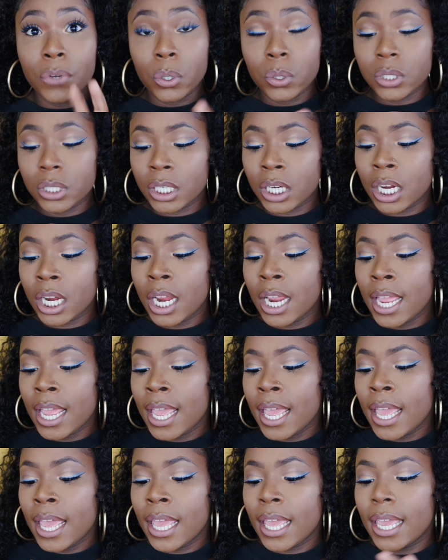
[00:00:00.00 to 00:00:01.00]
folder
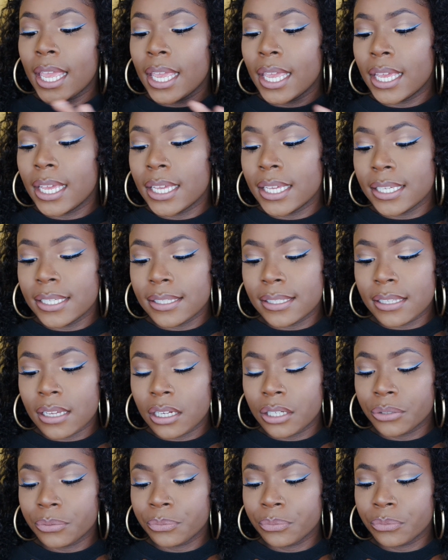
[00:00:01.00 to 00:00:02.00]
is
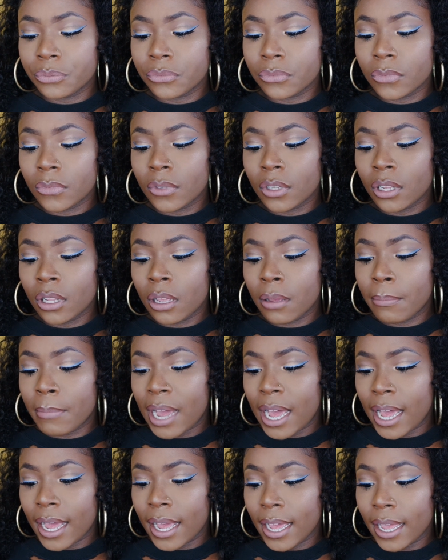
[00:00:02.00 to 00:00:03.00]

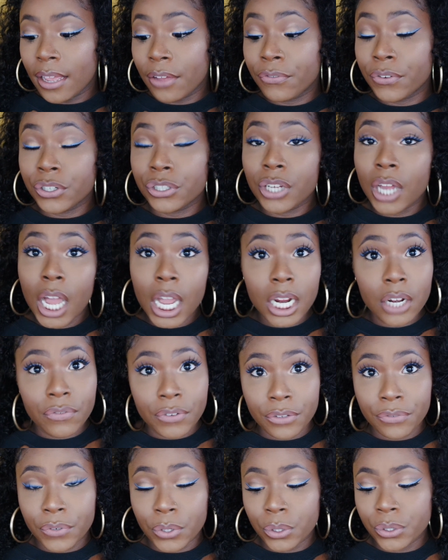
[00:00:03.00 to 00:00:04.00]
my
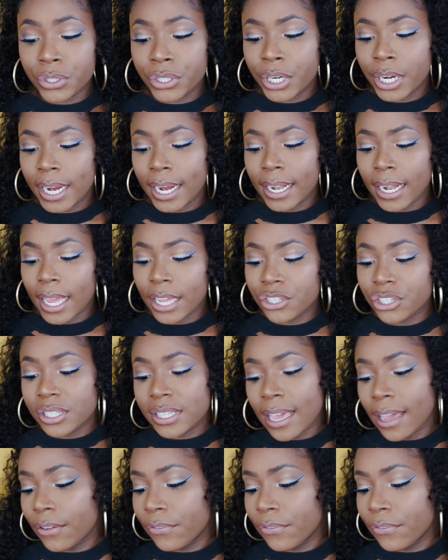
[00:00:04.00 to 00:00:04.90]
photography folder, and I just